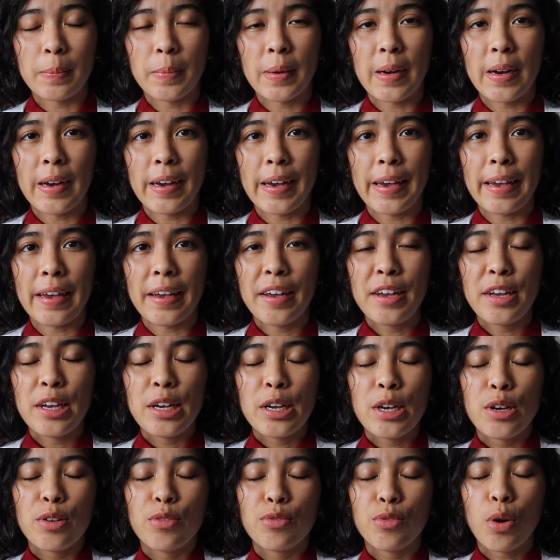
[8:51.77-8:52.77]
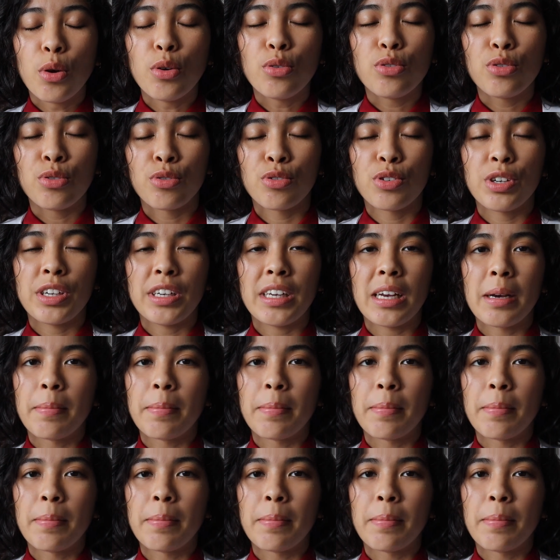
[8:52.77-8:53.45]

by Rosery